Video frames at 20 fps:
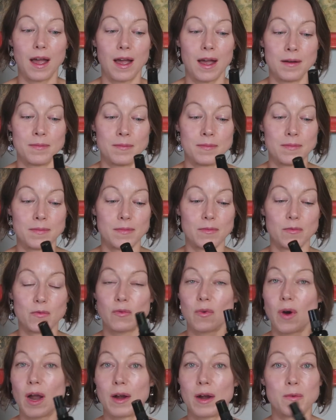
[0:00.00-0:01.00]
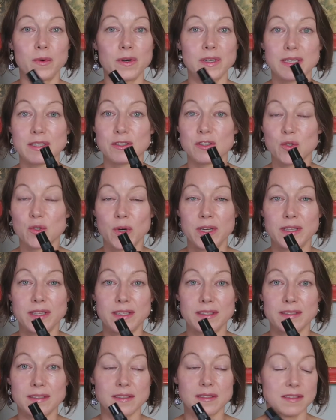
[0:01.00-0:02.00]
I really enjoy
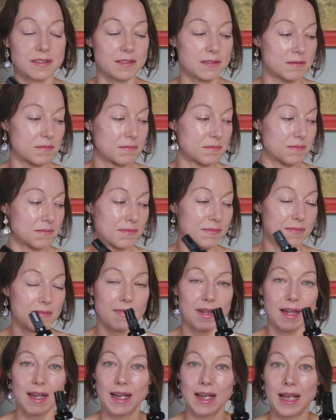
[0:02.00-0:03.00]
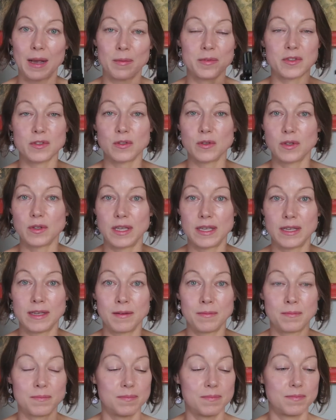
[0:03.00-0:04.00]
this.
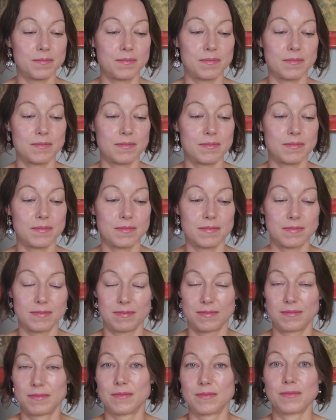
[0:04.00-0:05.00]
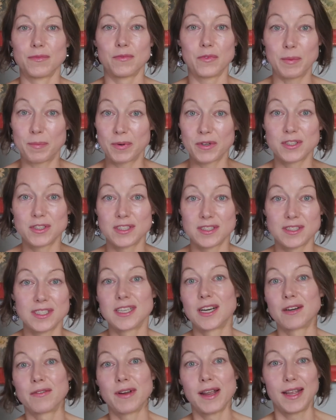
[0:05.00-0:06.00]
Absolutely repurchased
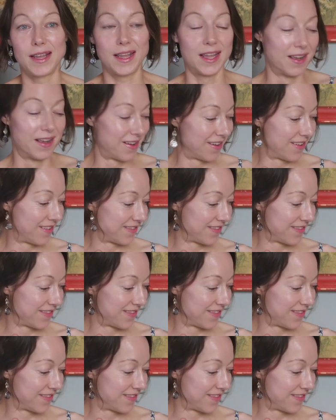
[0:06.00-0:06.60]
it already.